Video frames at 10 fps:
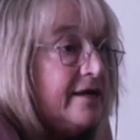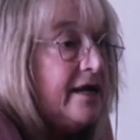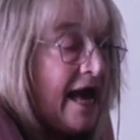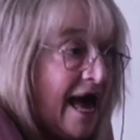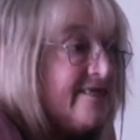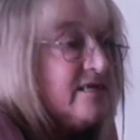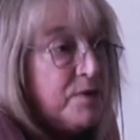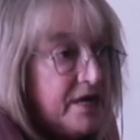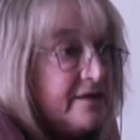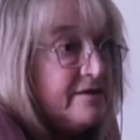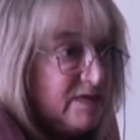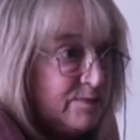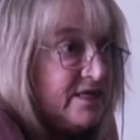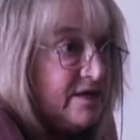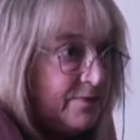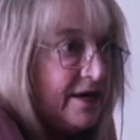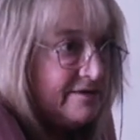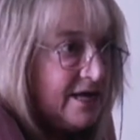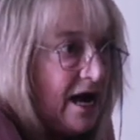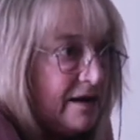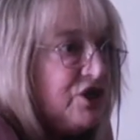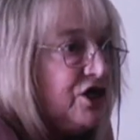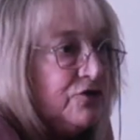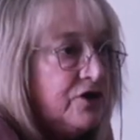it had to be specific times. You couldn't go